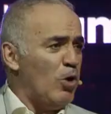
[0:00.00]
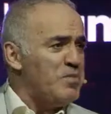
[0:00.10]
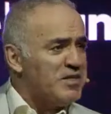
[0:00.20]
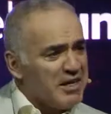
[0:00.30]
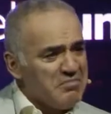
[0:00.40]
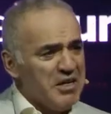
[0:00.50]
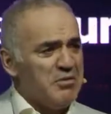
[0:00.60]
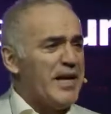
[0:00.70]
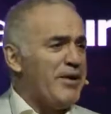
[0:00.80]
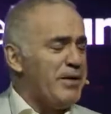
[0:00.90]
and said,
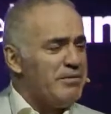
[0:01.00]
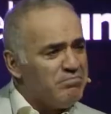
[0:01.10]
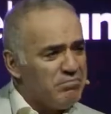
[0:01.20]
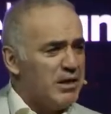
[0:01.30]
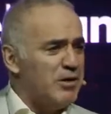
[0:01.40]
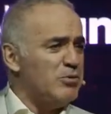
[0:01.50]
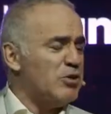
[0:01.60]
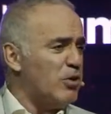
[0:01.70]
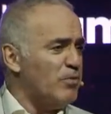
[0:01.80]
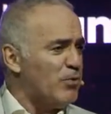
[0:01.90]
Garry,
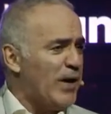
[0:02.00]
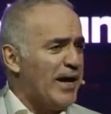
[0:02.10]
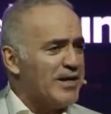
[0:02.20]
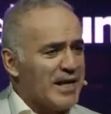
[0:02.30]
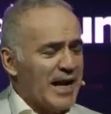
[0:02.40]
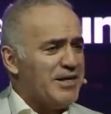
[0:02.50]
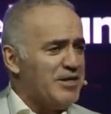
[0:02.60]
Scott Frank and his